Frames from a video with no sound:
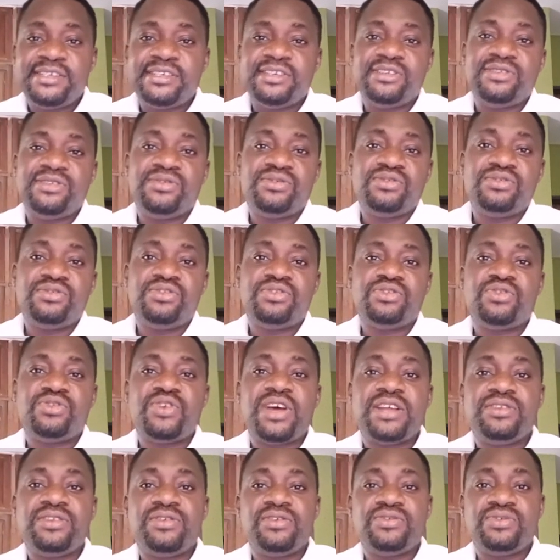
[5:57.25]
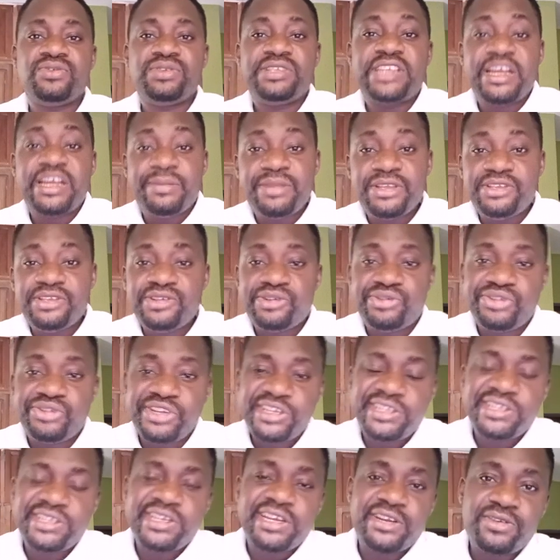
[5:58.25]
you know, so as not to damage your
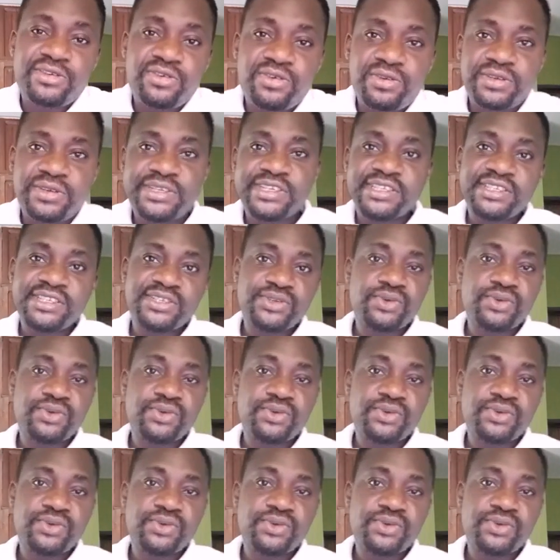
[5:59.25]
reed and all that.